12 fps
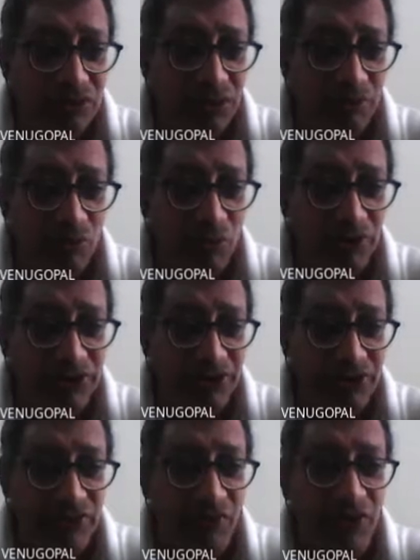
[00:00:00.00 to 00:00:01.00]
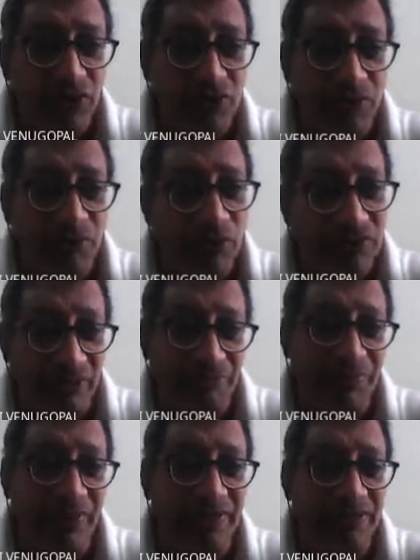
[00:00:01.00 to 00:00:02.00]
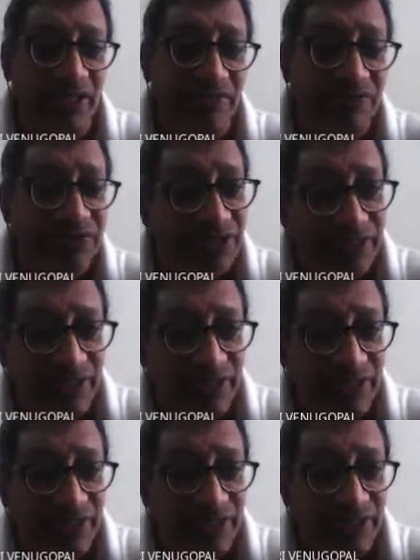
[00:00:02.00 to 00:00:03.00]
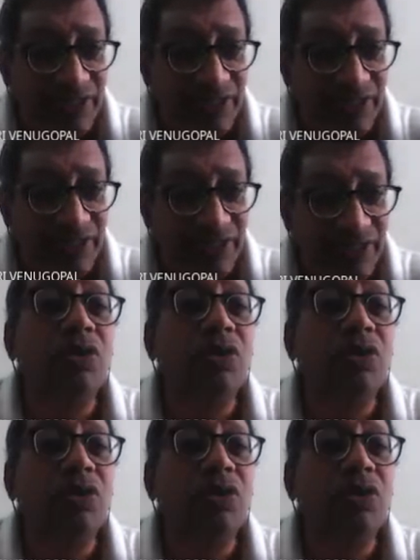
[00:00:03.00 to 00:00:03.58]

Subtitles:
Some more sheets for you, some more templates. I will send them to you.